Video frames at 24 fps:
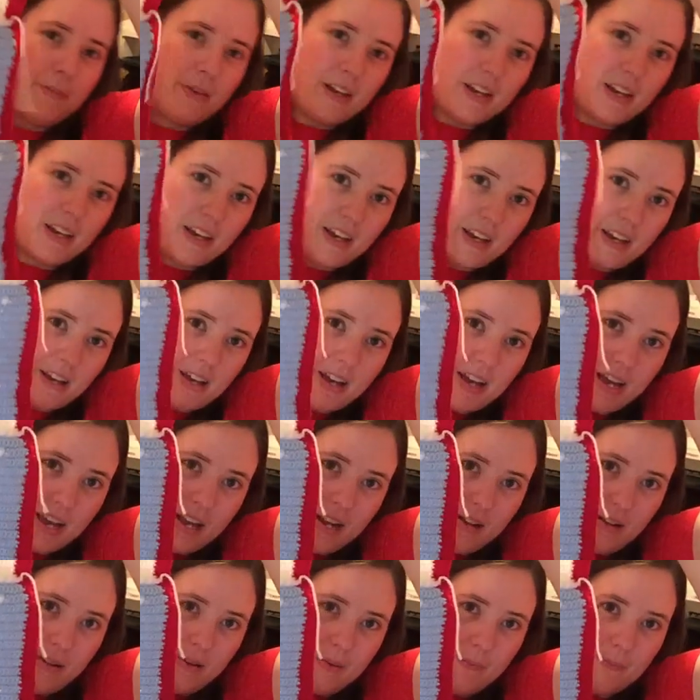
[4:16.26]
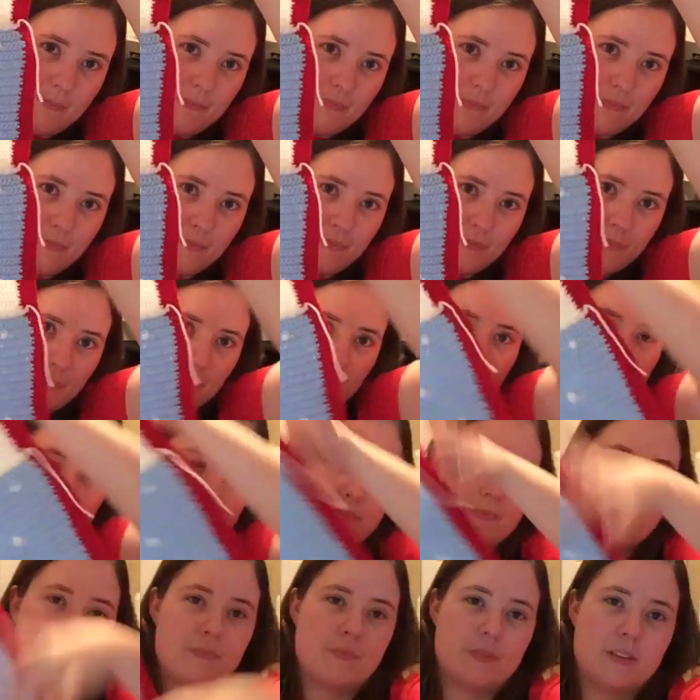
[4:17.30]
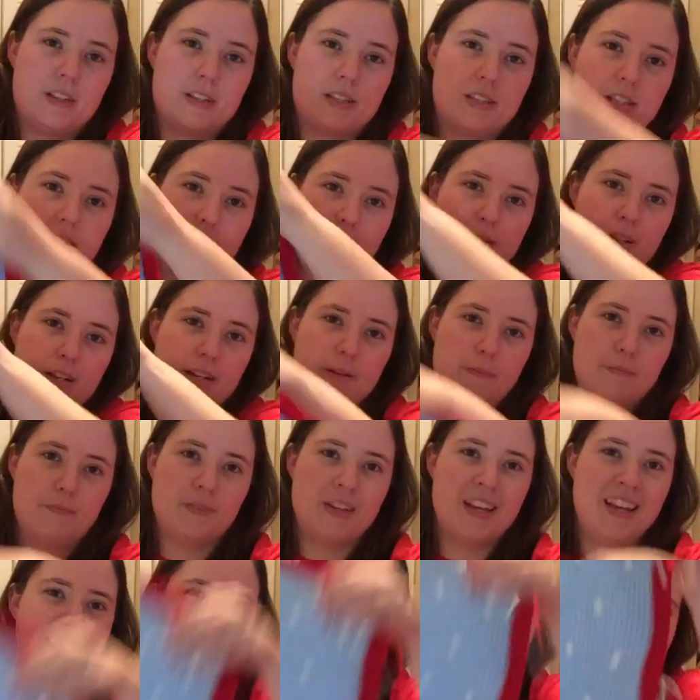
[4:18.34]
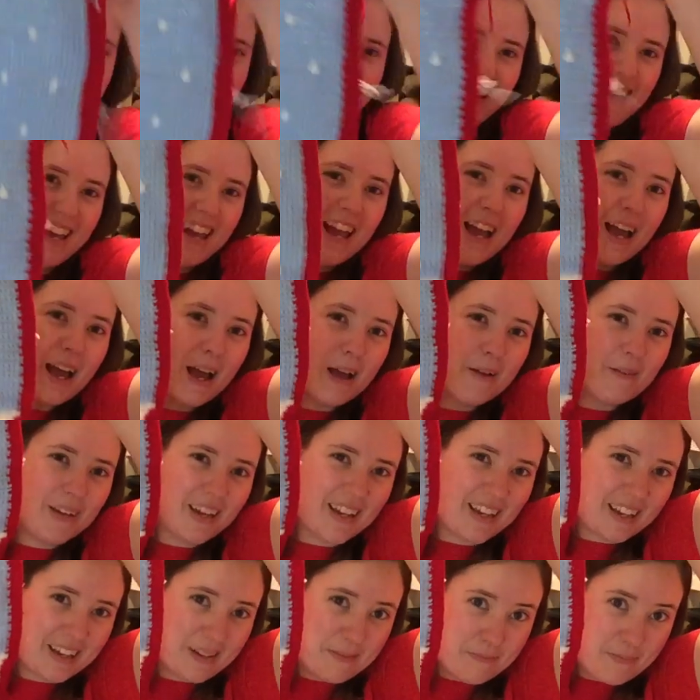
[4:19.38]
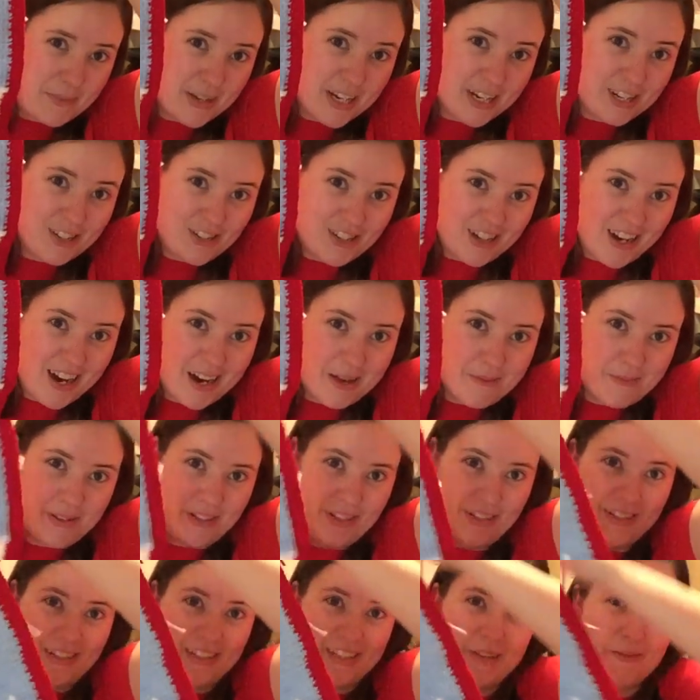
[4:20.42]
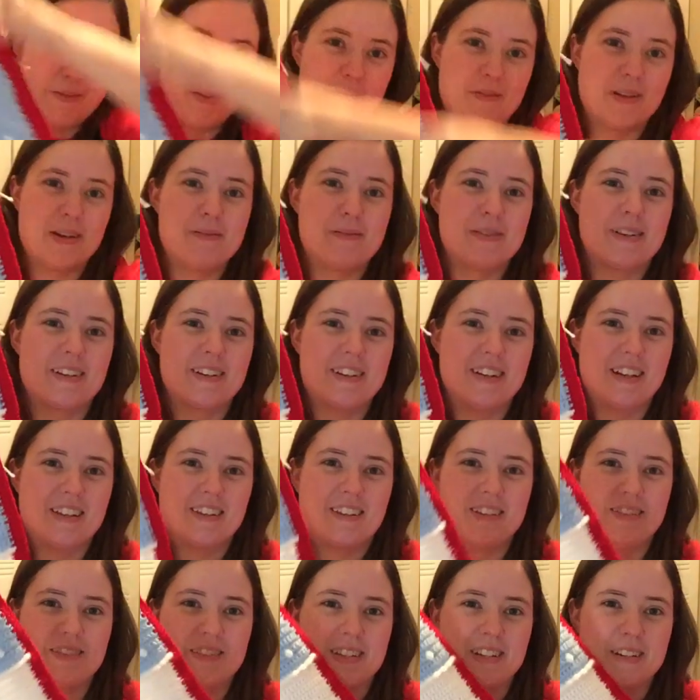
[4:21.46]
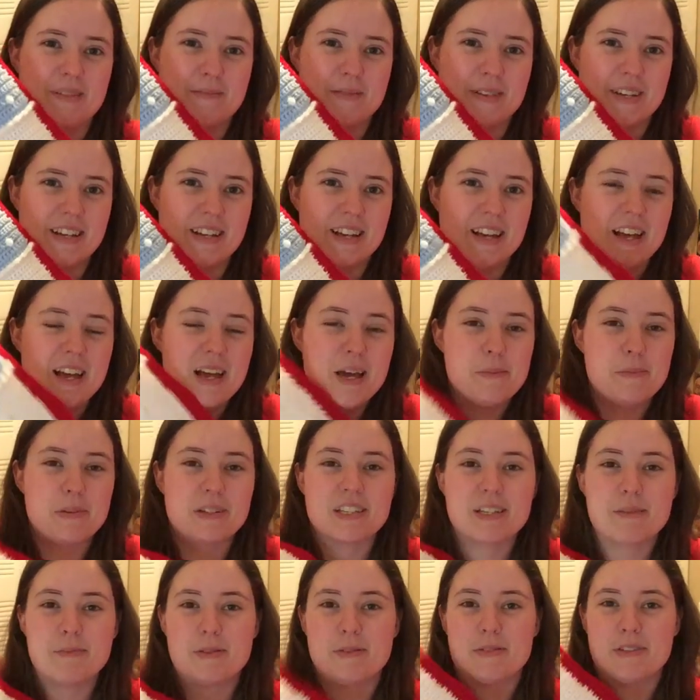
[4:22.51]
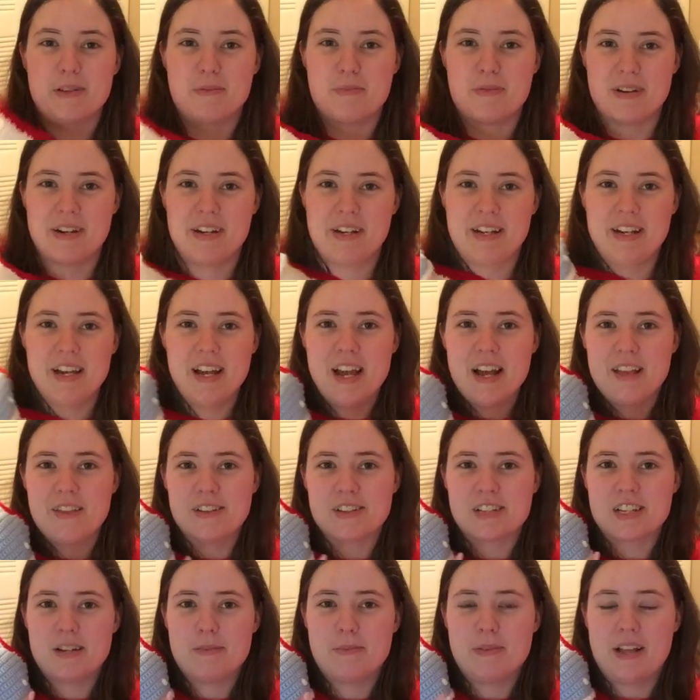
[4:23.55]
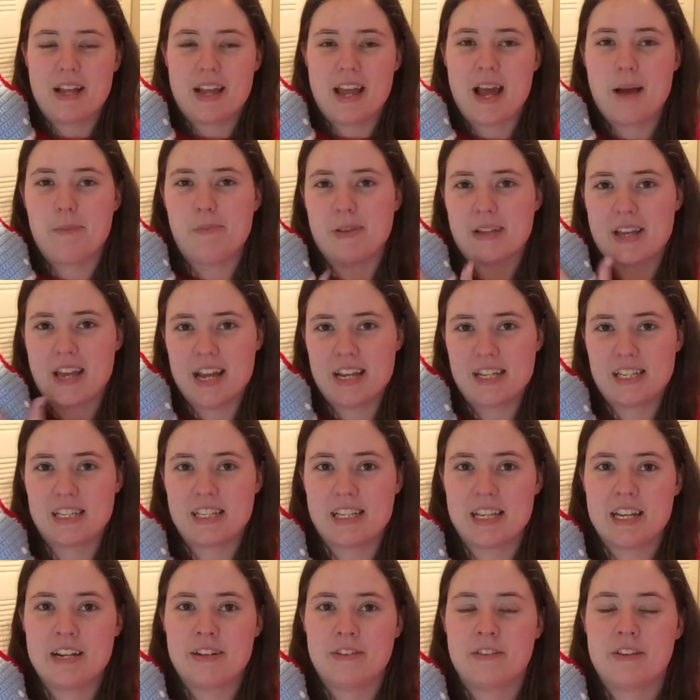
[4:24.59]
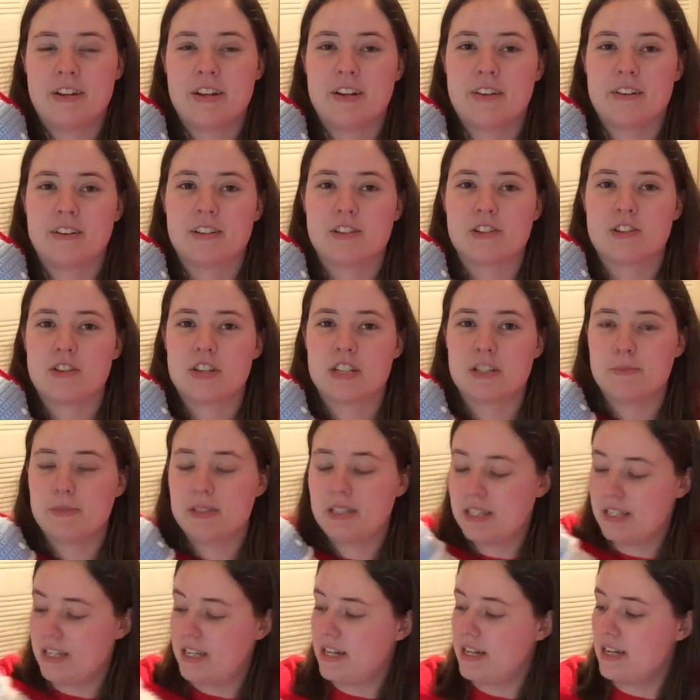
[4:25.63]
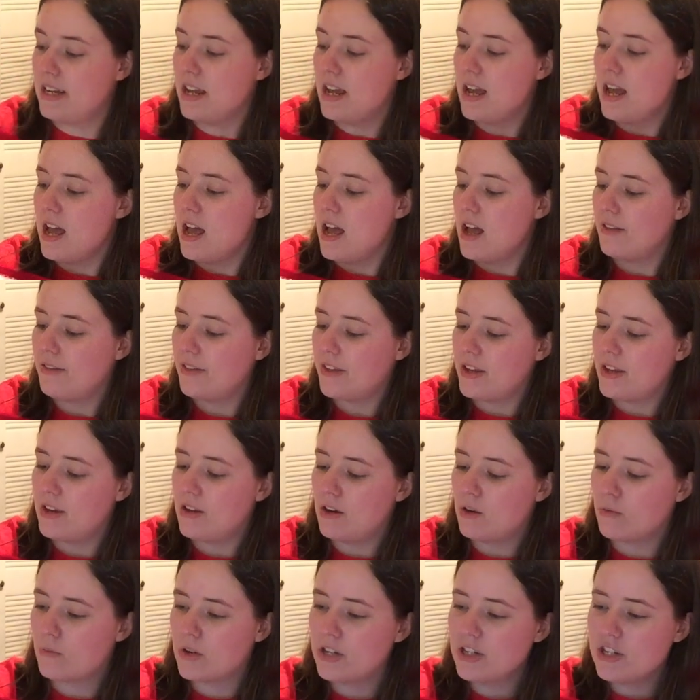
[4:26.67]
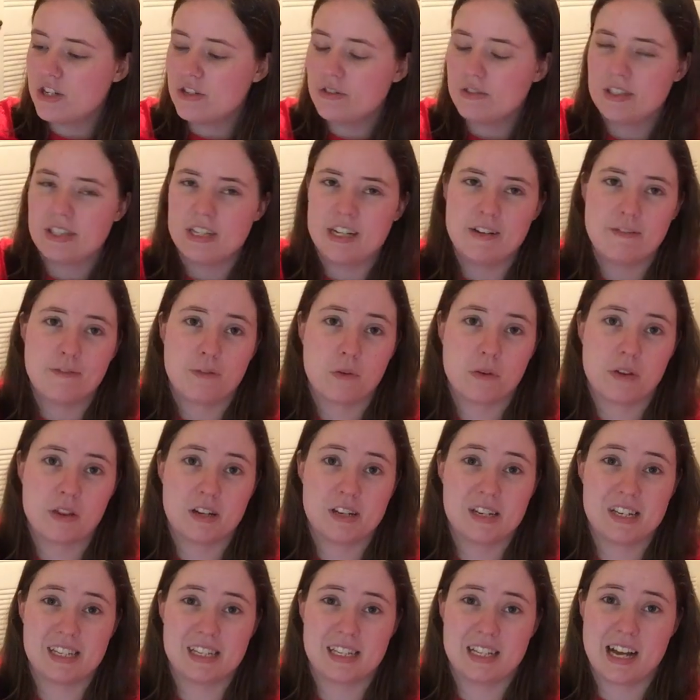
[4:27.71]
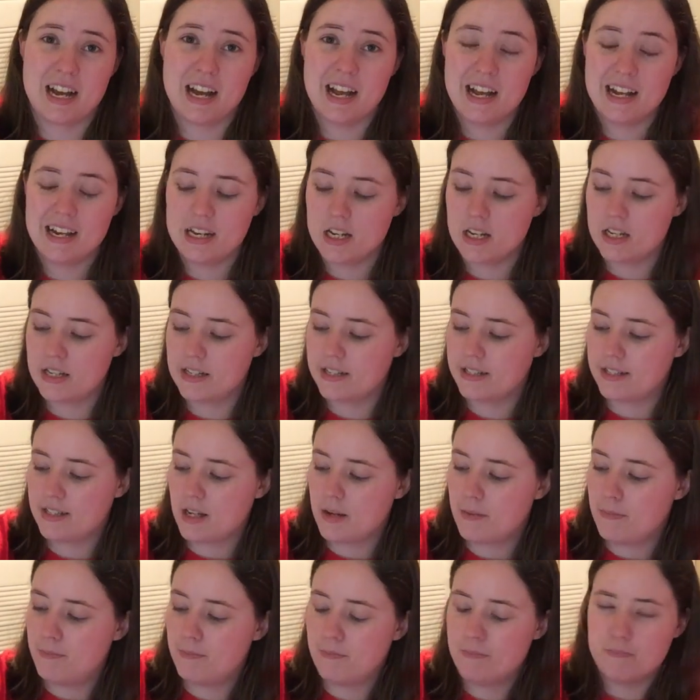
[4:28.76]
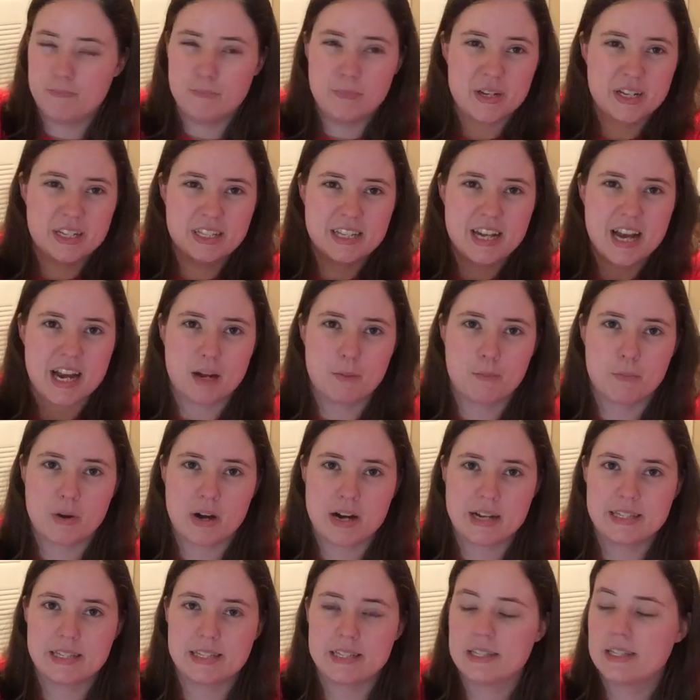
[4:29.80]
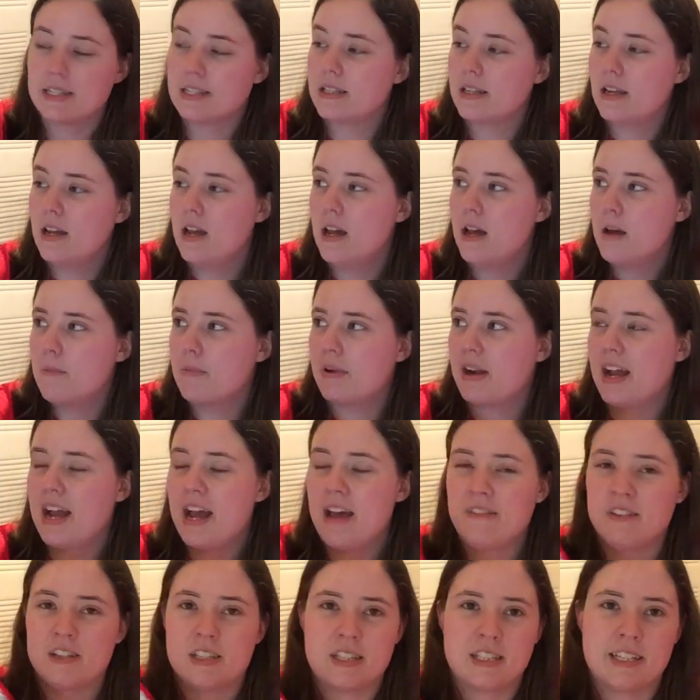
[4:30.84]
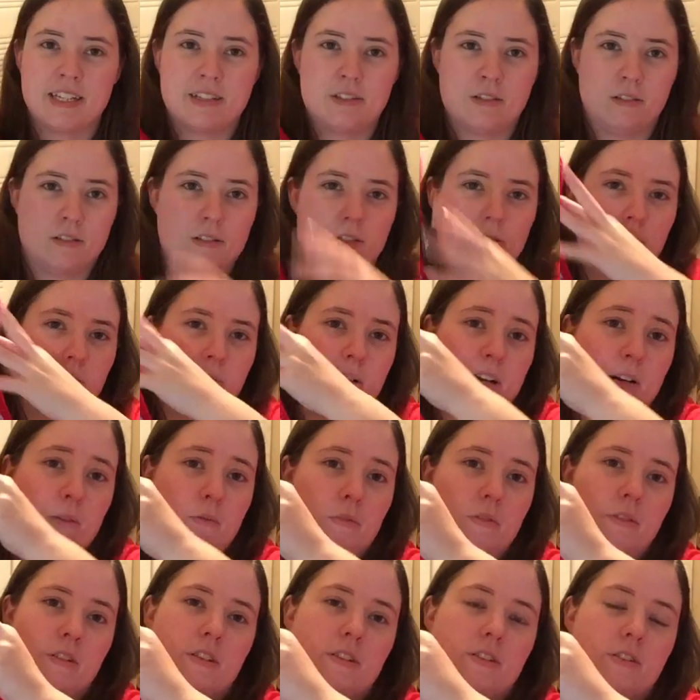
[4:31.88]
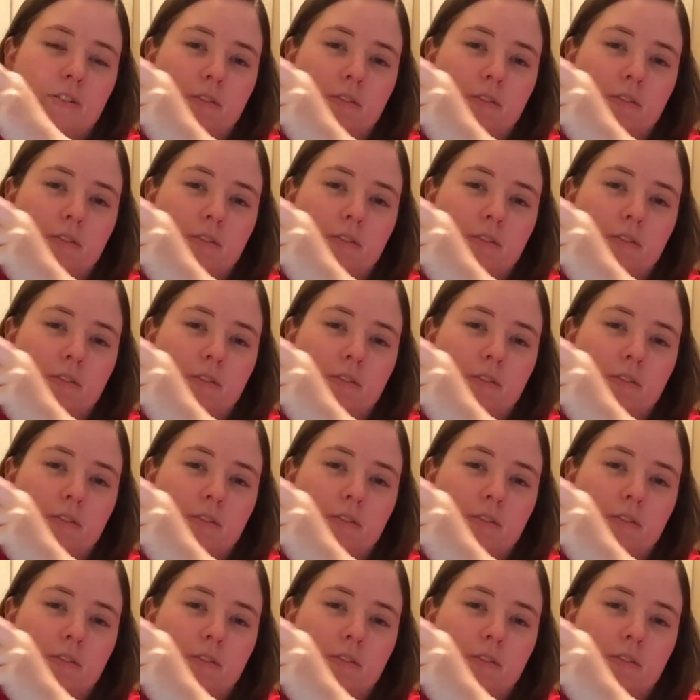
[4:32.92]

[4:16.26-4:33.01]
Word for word: making a, this is upside down. I'm making a big giant pillow. It's come out way bigger than I thought it was going to be, but it's going to be really pretty. There's going to be like applique scene on here. It's Christmas scene. The original scene for the design is a big stack of presents, but I haven't settled on what I want to do